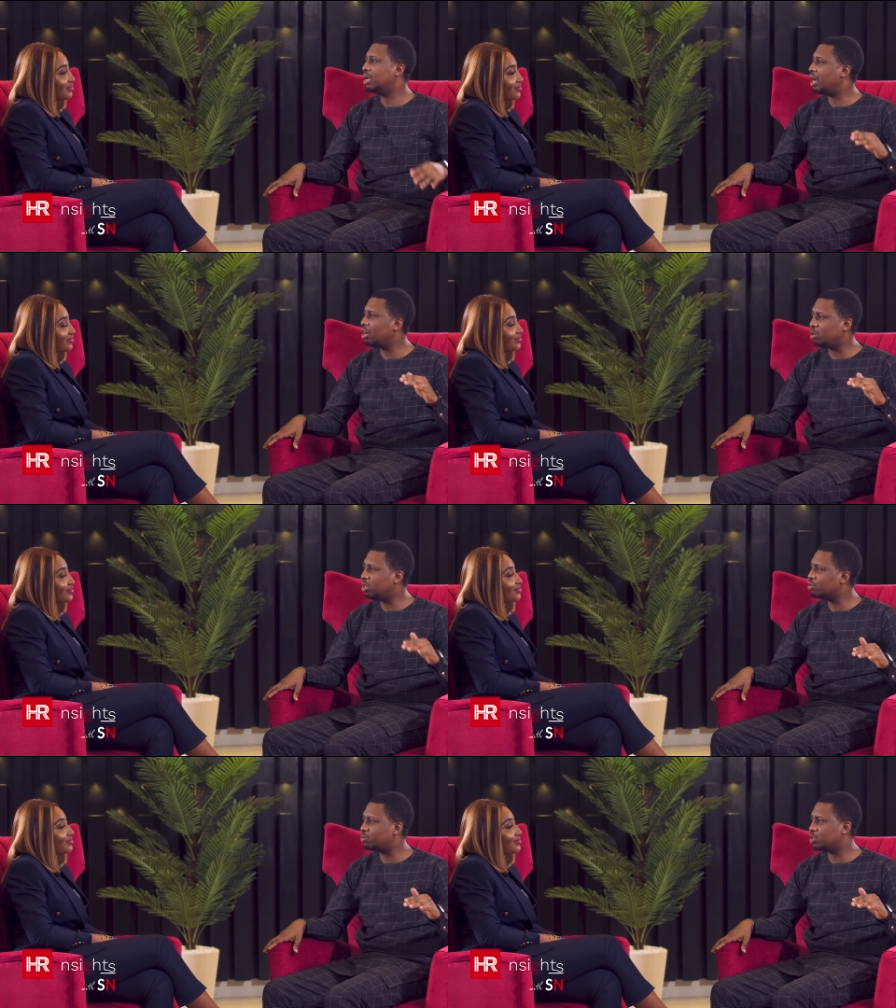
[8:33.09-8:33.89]
Everybody
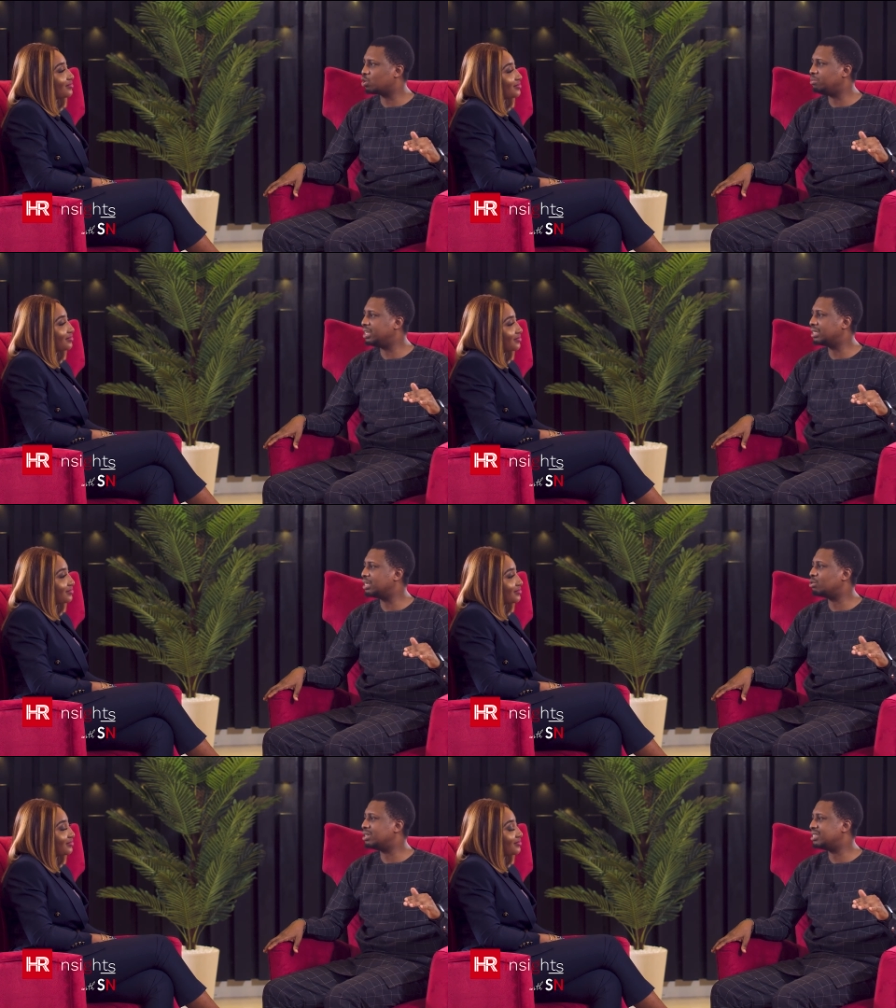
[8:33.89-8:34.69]
must be subjected
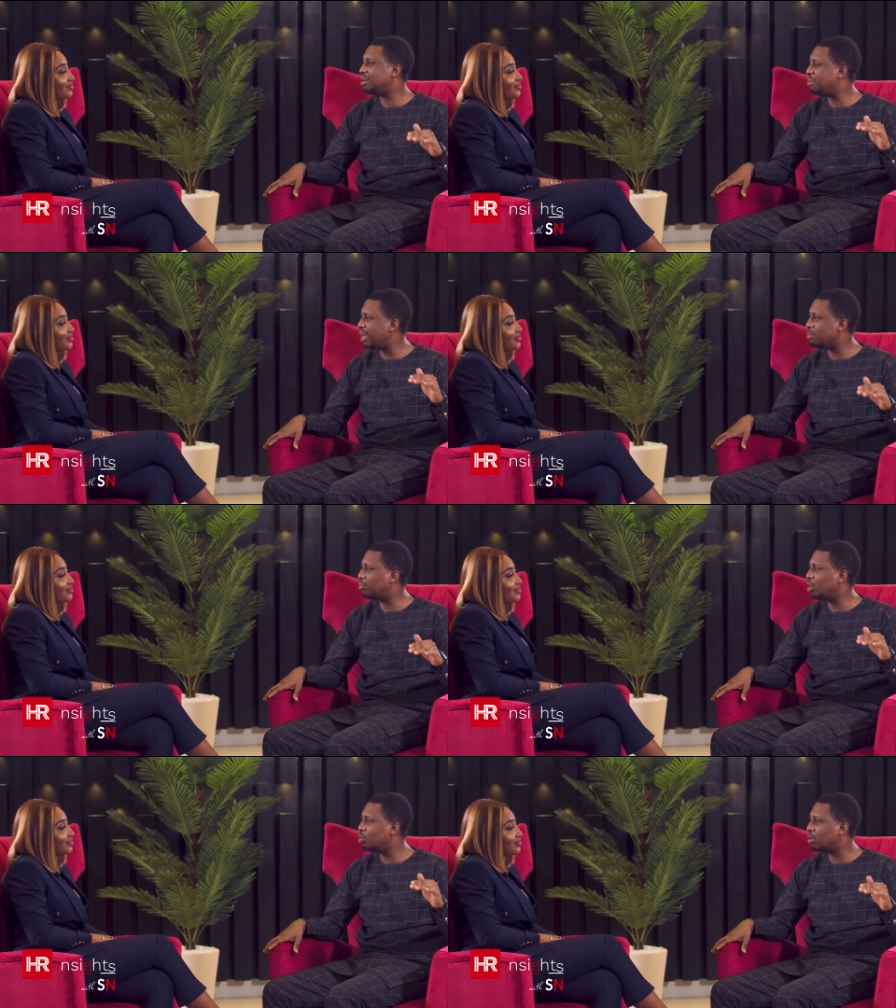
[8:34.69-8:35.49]
to the same
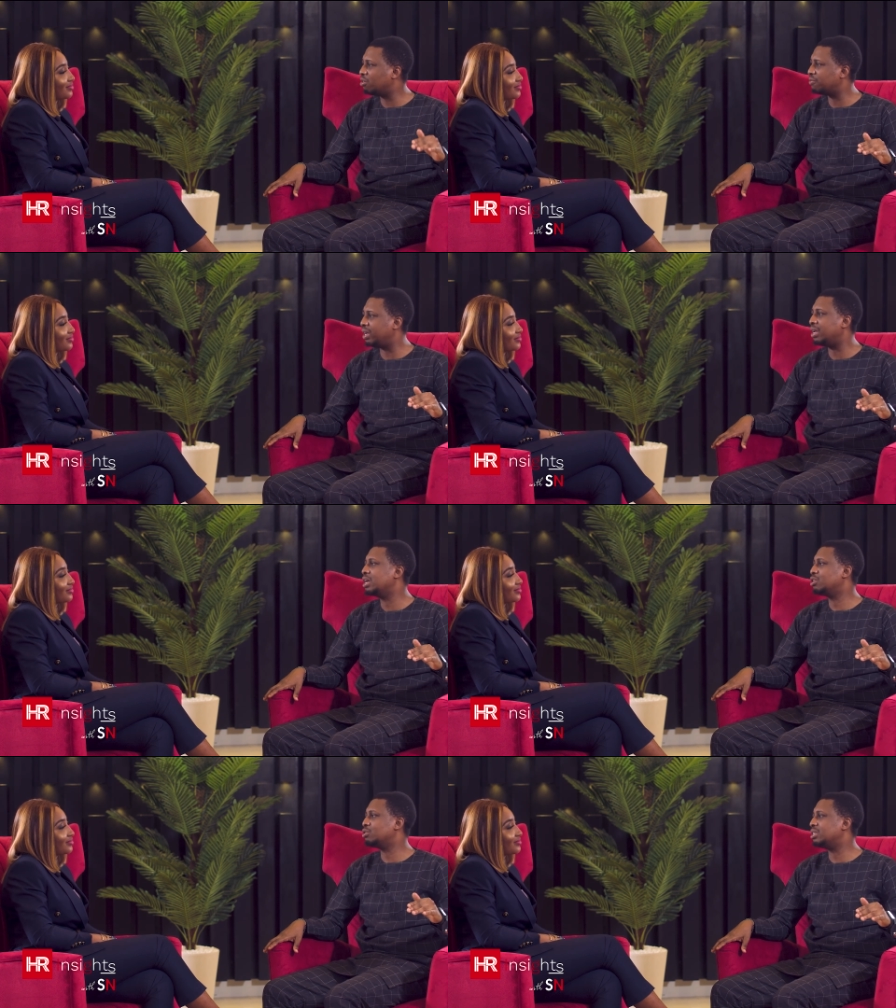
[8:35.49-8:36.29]
employee welfare,
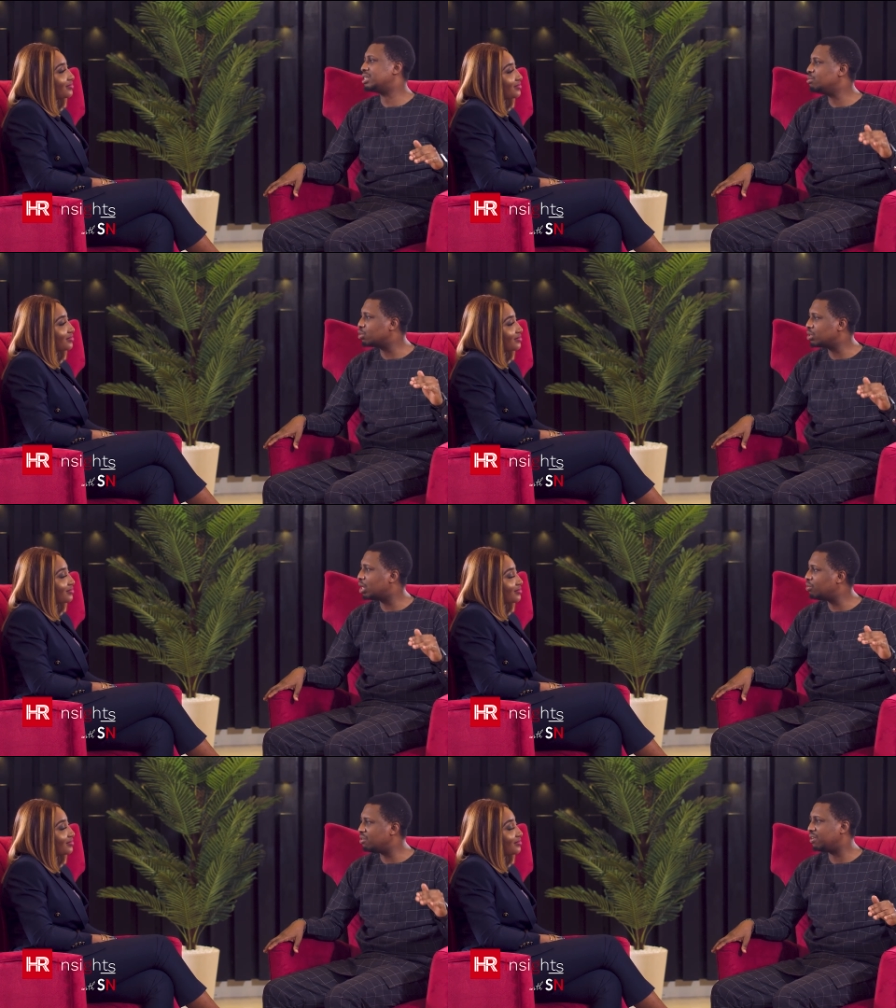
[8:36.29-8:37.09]
to the same social
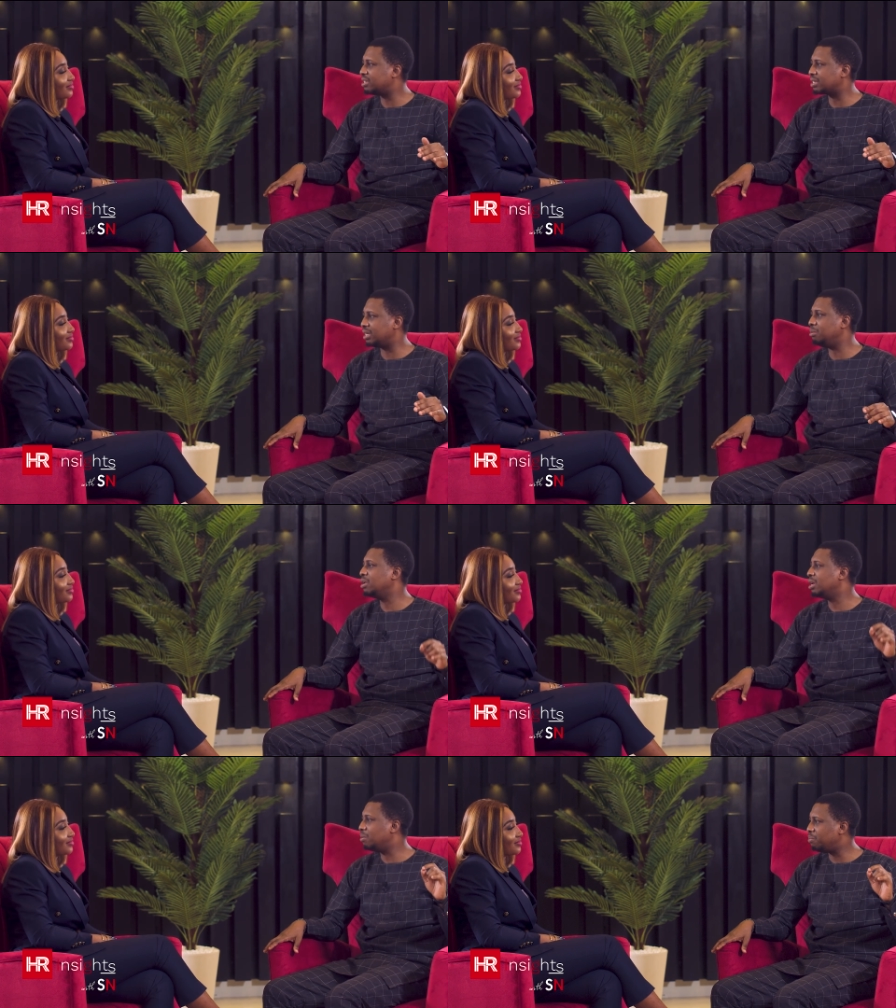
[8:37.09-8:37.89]
welfare scheme,
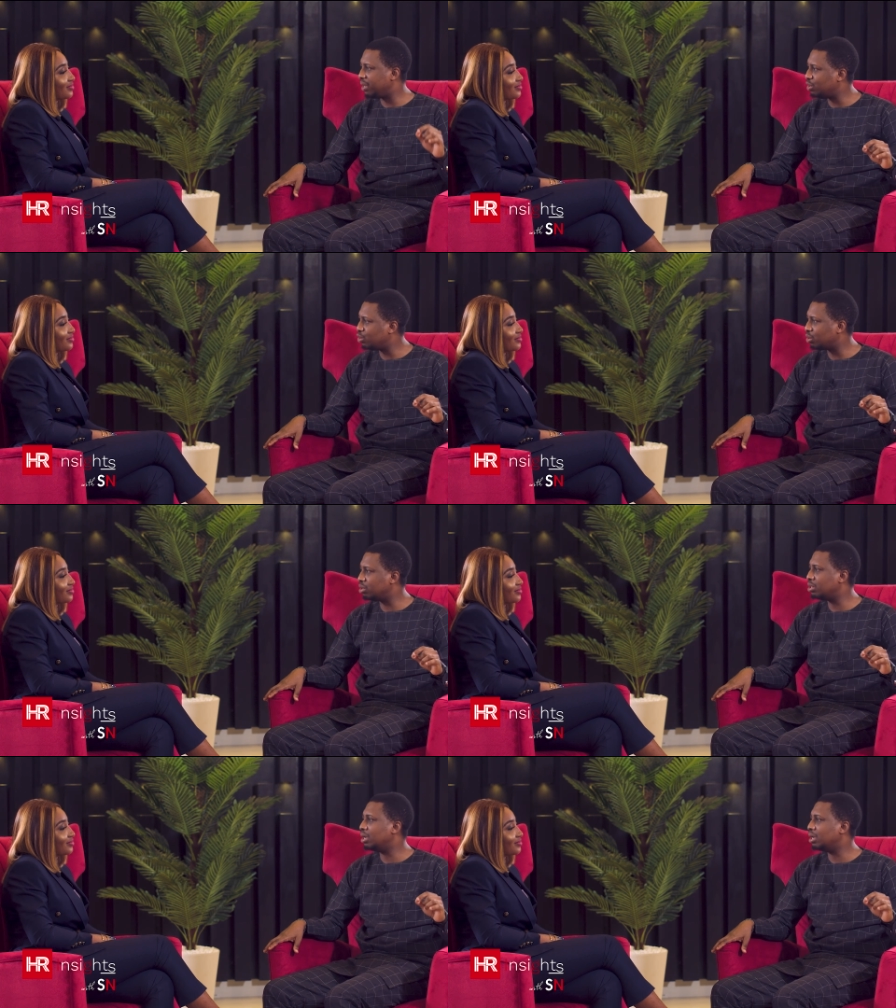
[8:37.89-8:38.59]
pension,